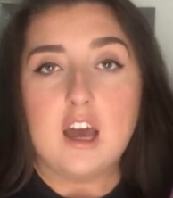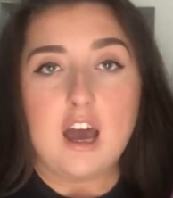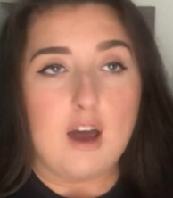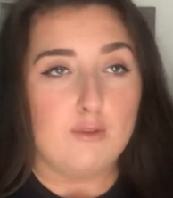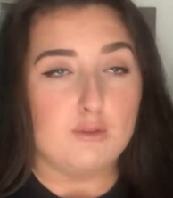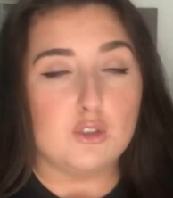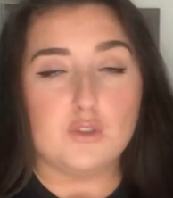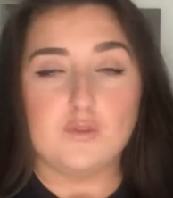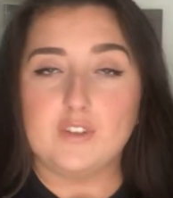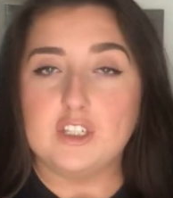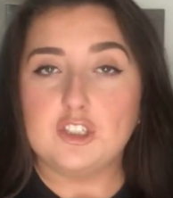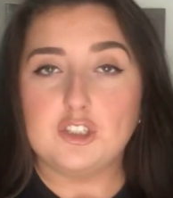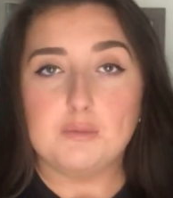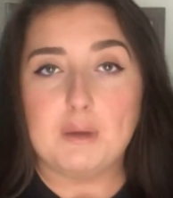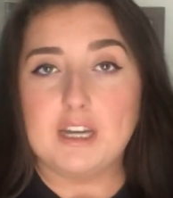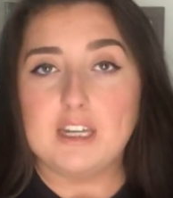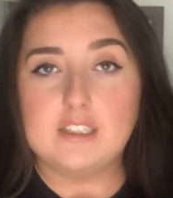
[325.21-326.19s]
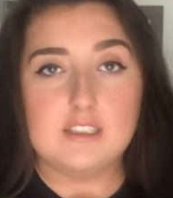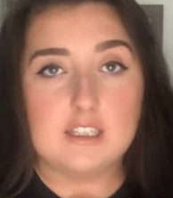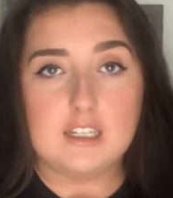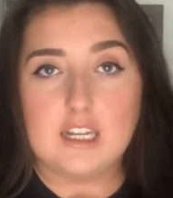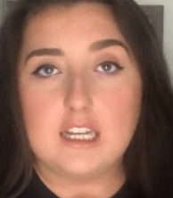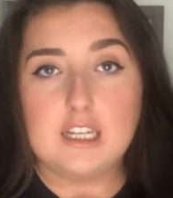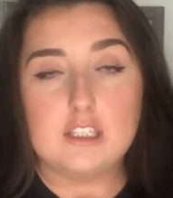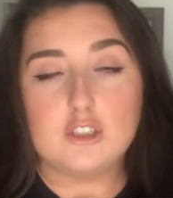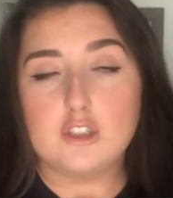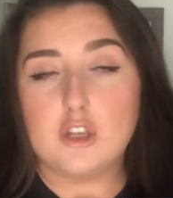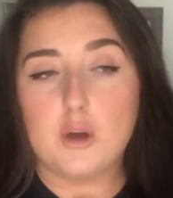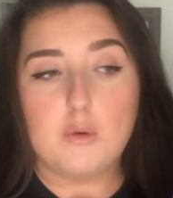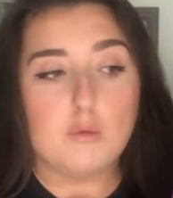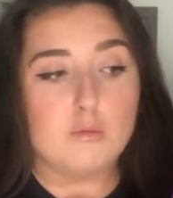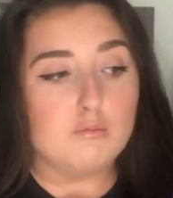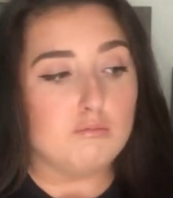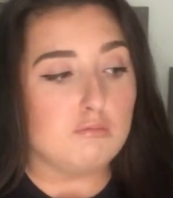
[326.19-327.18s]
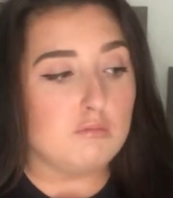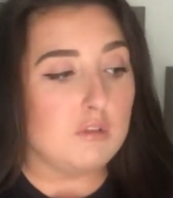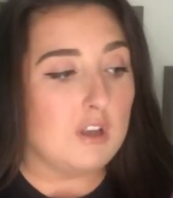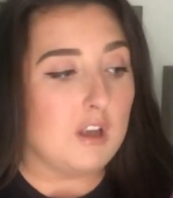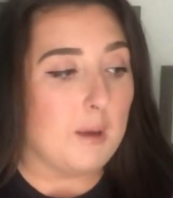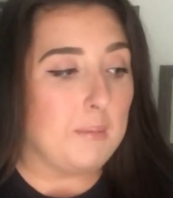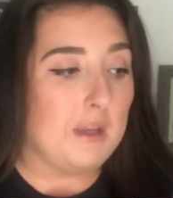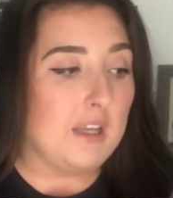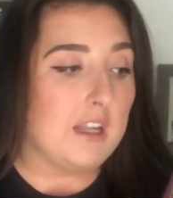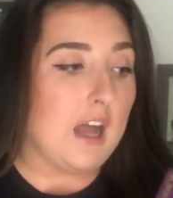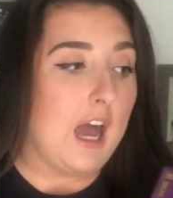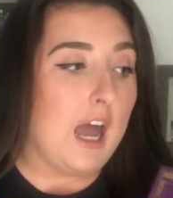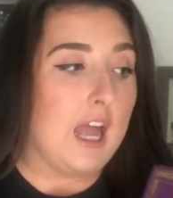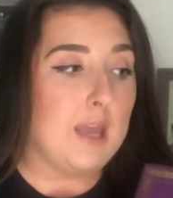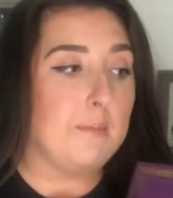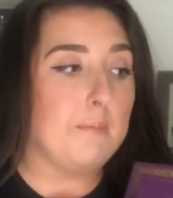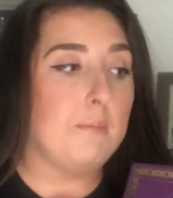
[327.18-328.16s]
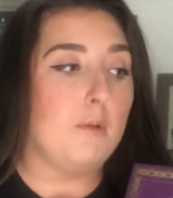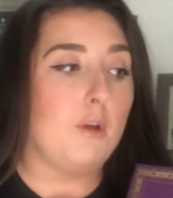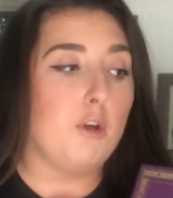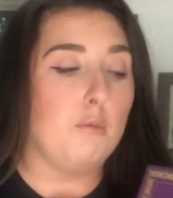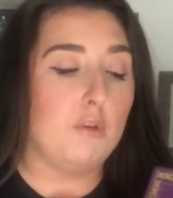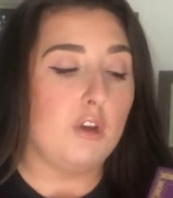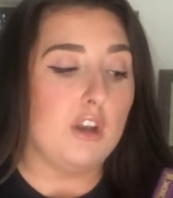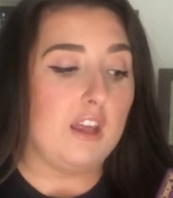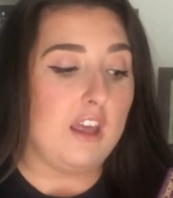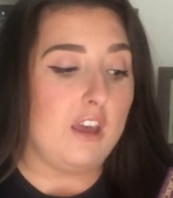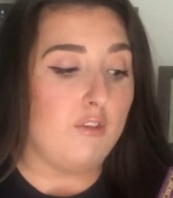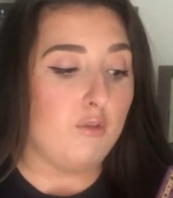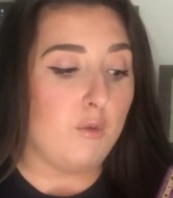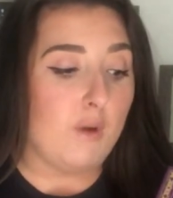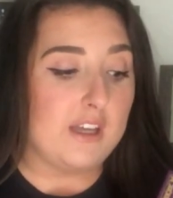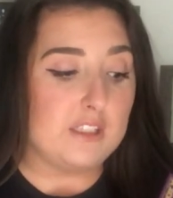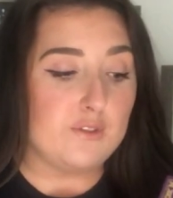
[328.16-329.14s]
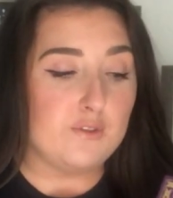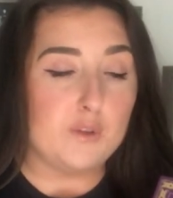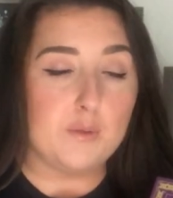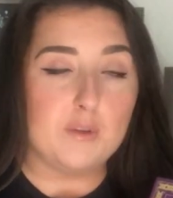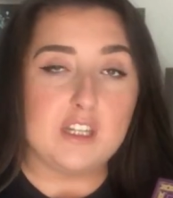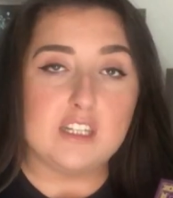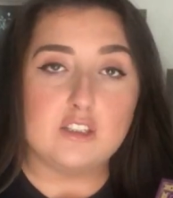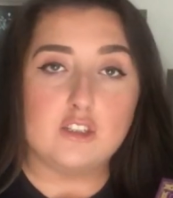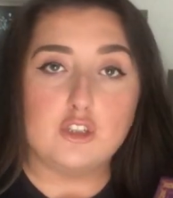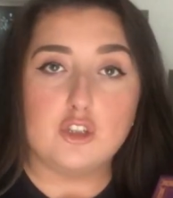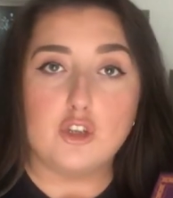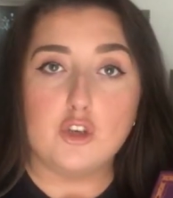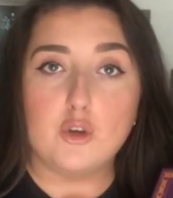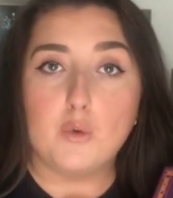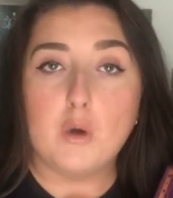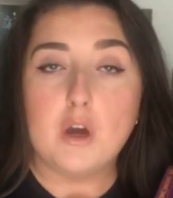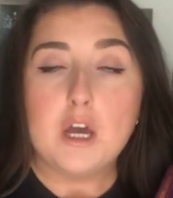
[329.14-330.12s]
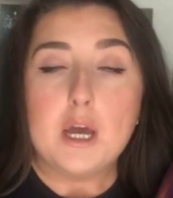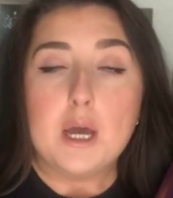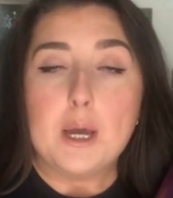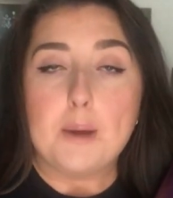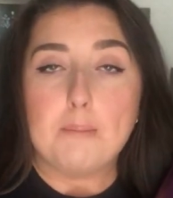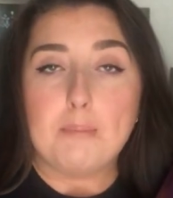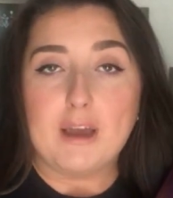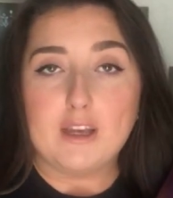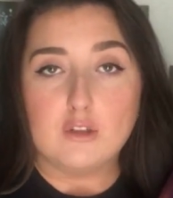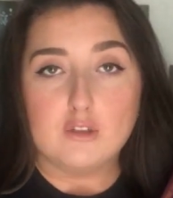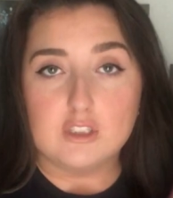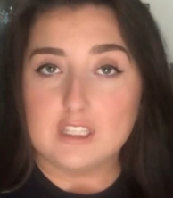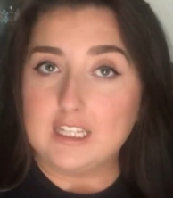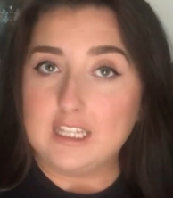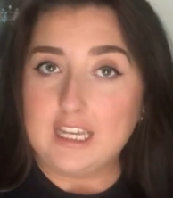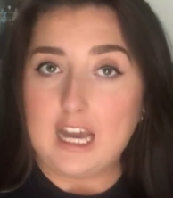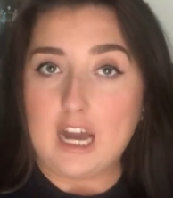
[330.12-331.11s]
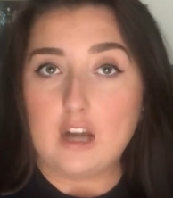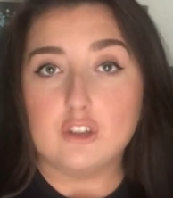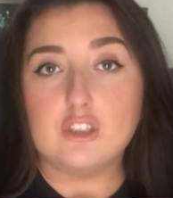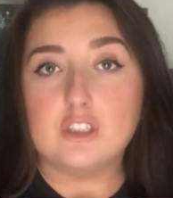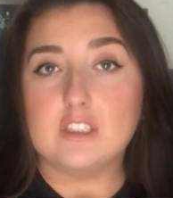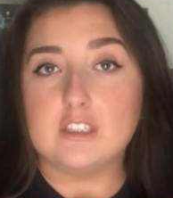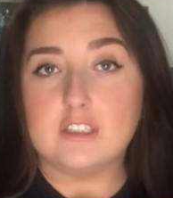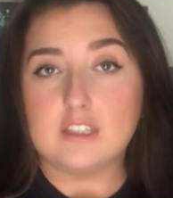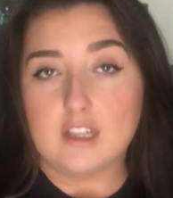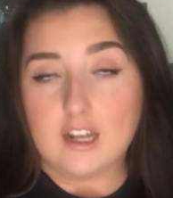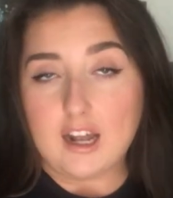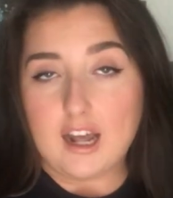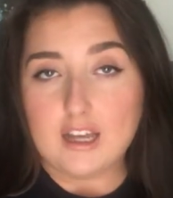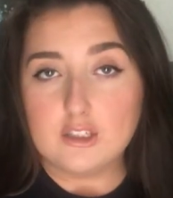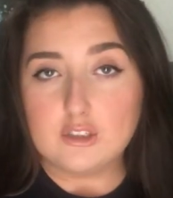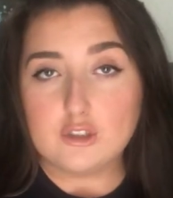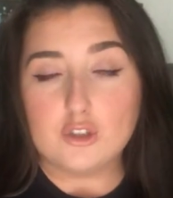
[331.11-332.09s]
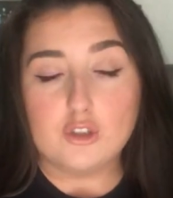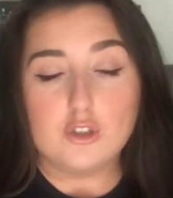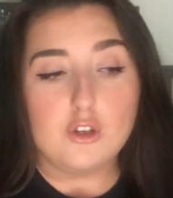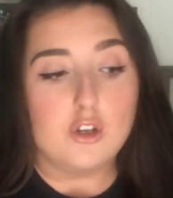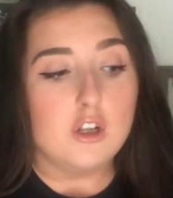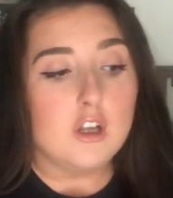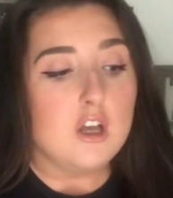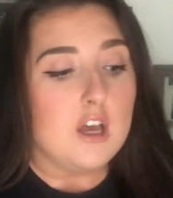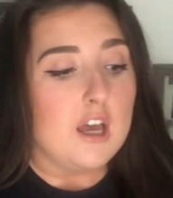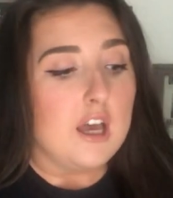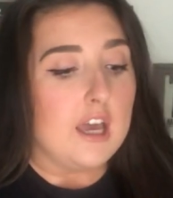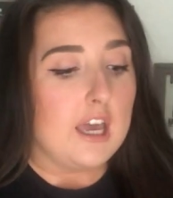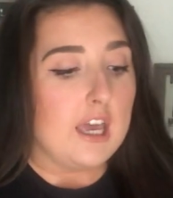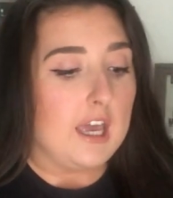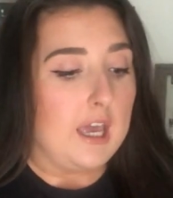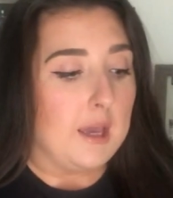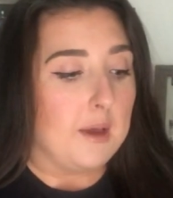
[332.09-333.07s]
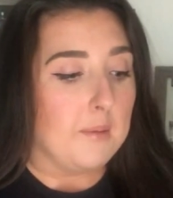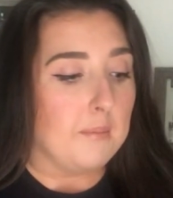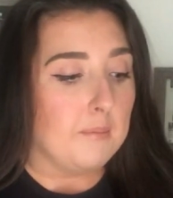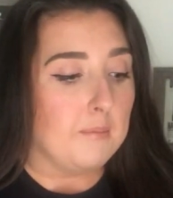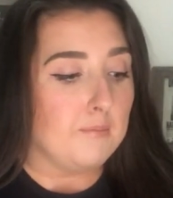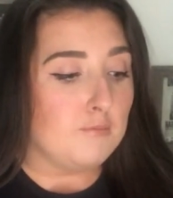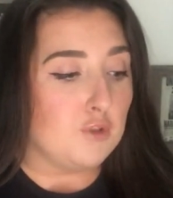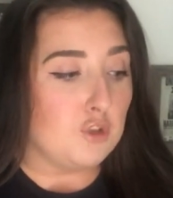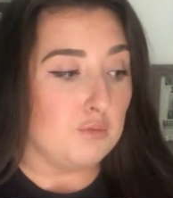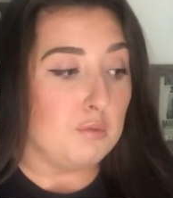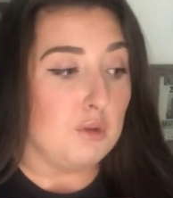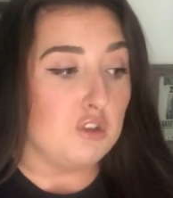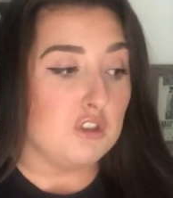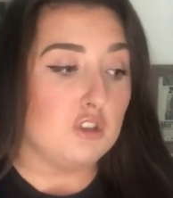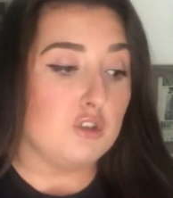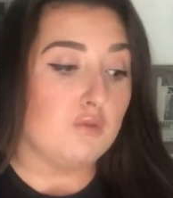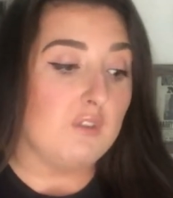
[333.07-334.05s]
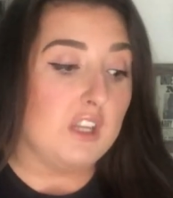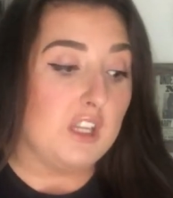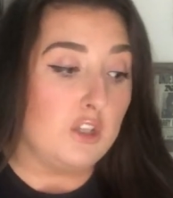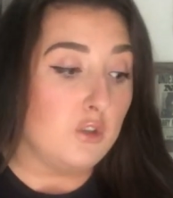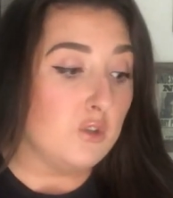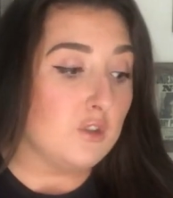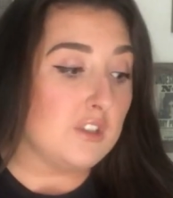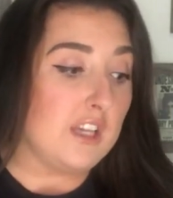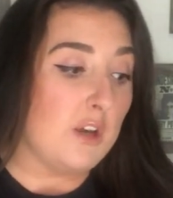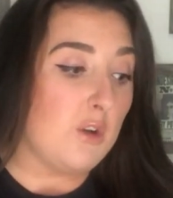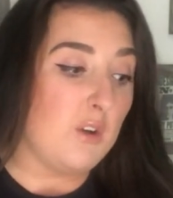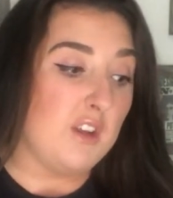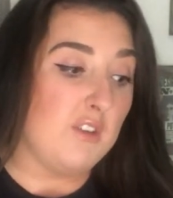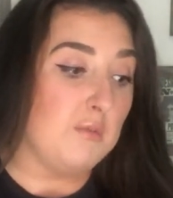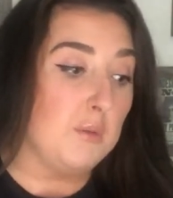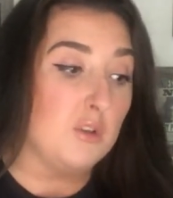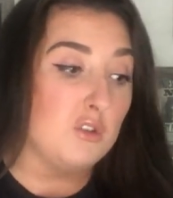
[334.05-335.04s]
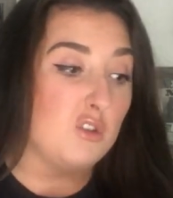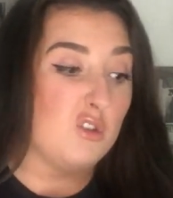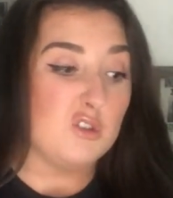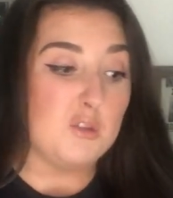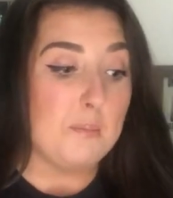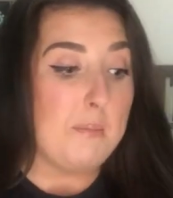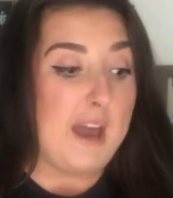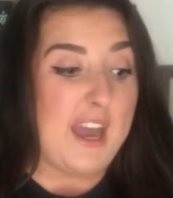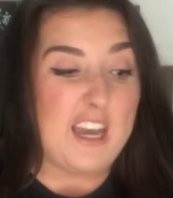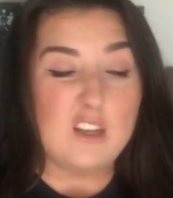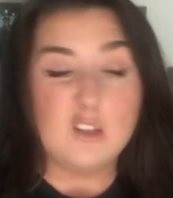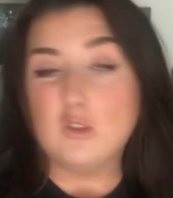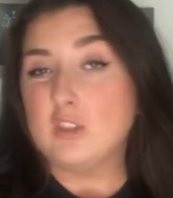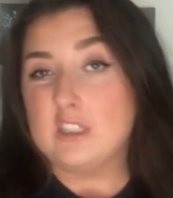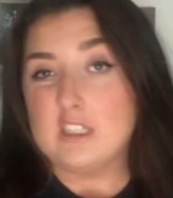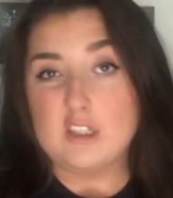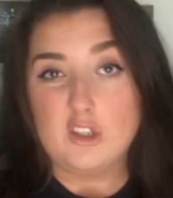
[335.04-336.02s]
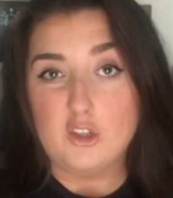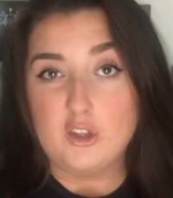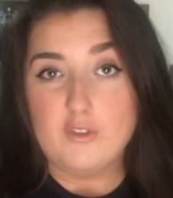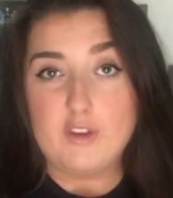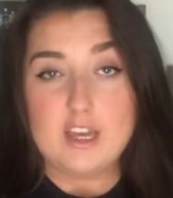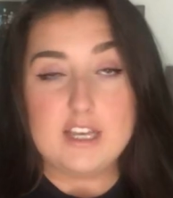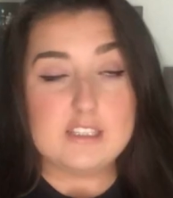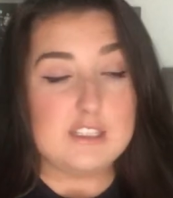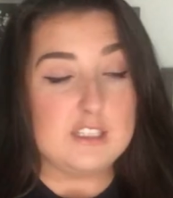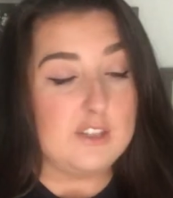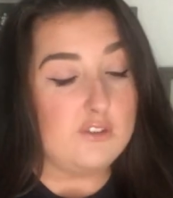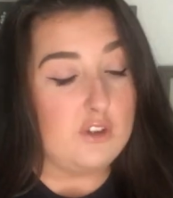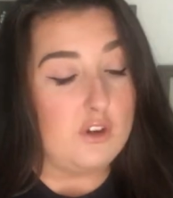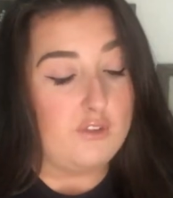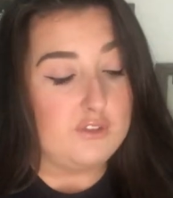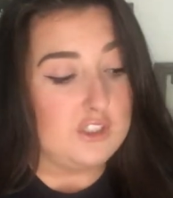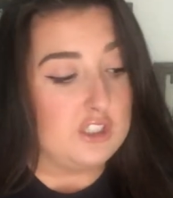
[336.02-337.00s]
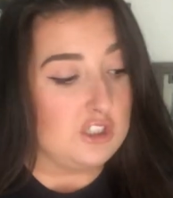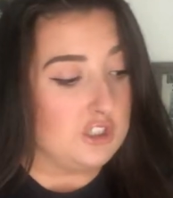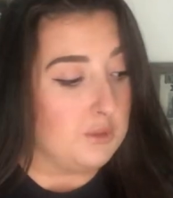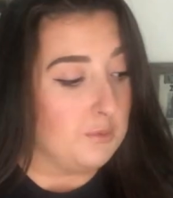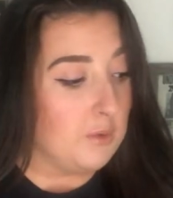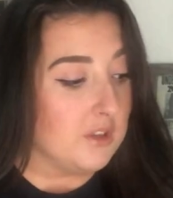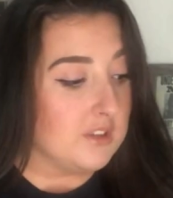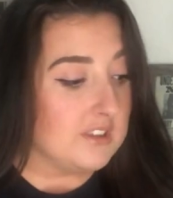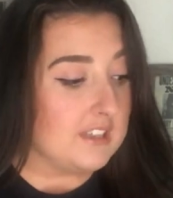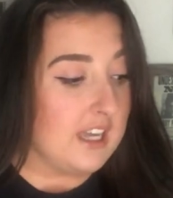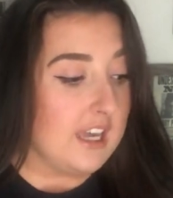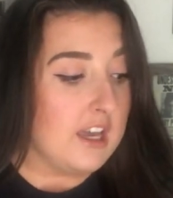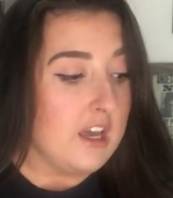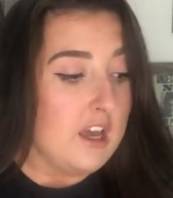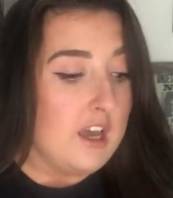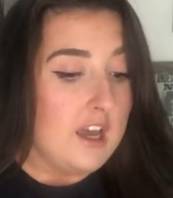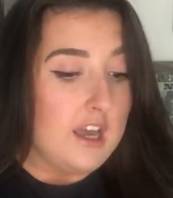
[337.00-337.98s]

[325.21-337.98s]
I've just finished my degree so I mean I am going to give quite a few of this to my cousin Leah because she's still in high school um, just because I don't really use it or even my cousin Megan who's still in university if obviously she wants it.